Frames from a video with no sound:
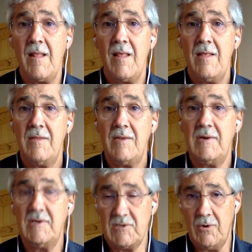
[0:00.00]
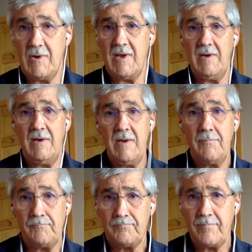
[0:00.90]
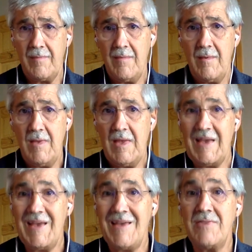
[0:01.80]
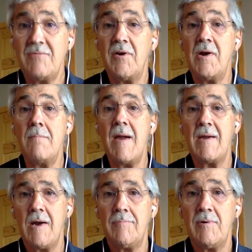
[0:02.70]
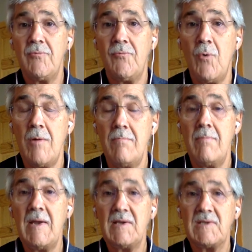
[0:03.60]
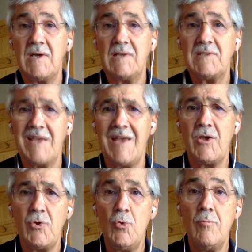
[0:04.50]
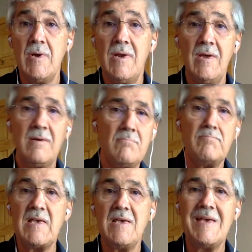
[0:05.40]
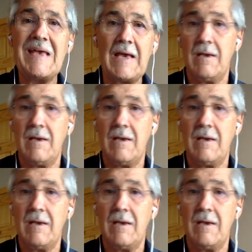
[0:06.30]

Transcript: that it is located in the very makeup of what makes us a human being.